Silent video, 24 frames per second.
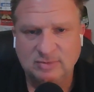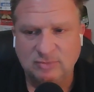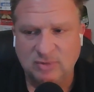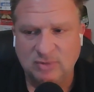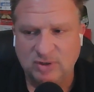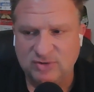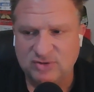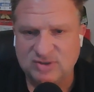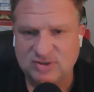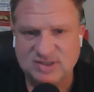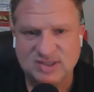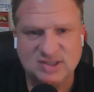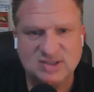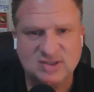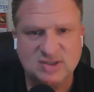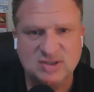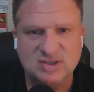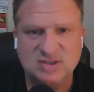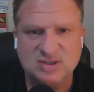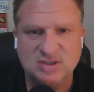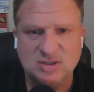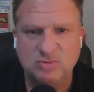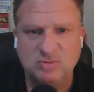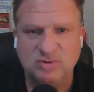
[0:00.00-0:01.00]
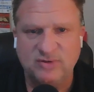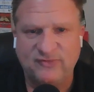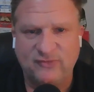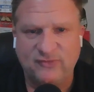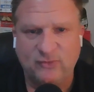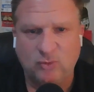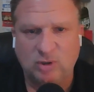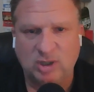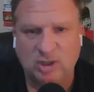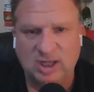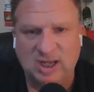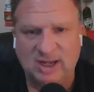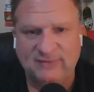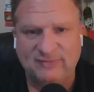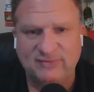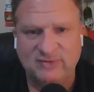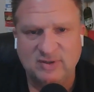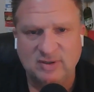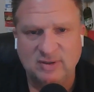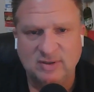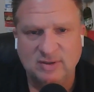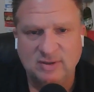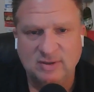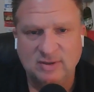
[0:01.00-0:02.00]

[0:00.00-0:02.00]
Well, they're six and two with four left.